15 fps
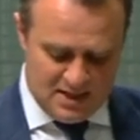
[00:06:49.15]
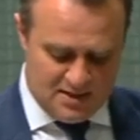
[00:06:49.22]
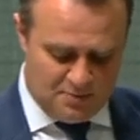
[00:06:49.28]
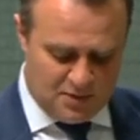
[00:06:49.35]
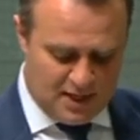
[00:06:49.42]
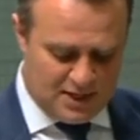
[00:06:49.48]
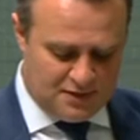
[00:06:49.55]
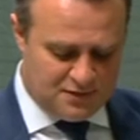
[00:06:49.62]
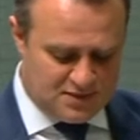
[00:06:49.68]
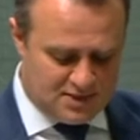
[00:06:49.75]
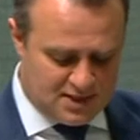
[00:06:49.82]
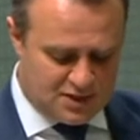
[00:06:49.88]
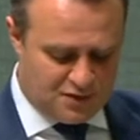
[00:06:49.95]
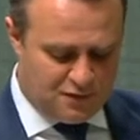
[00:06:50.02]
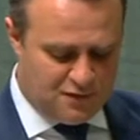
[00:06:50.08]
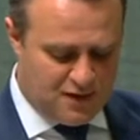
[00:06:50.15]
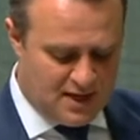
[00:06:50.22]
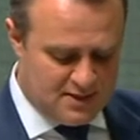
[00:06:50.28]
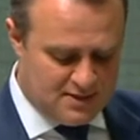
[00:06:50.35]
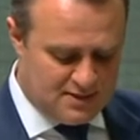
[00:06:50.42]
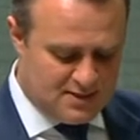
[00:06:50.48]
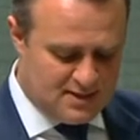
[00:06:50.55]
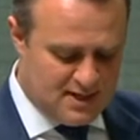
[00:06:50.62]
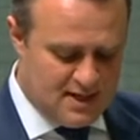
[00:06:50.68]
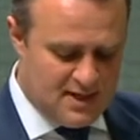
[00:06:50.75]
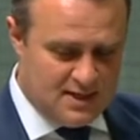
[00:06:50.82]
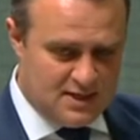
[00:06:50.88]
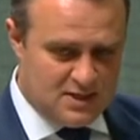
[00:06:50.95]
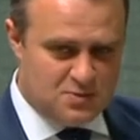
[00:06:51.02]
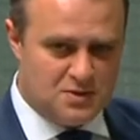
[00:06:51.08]
the place for such funds
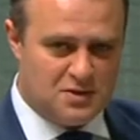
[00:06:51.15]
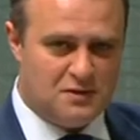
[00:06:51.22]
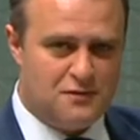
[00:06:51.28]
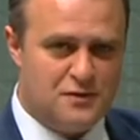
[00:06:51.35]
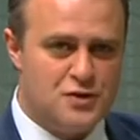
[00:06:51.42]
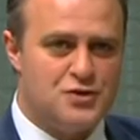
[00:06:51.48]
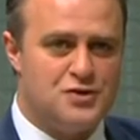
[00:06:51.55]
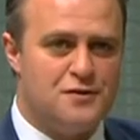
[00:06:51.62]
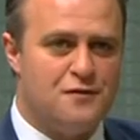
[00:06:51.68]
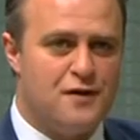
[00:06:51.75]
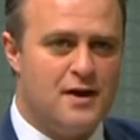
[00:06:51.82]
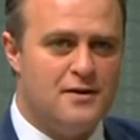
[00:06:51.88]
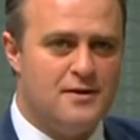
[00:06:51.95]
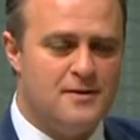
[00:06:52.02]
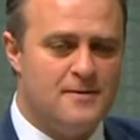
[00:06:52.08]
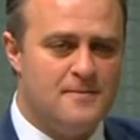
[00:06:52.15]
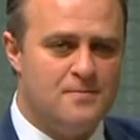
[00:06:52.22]
is with the Future Fund,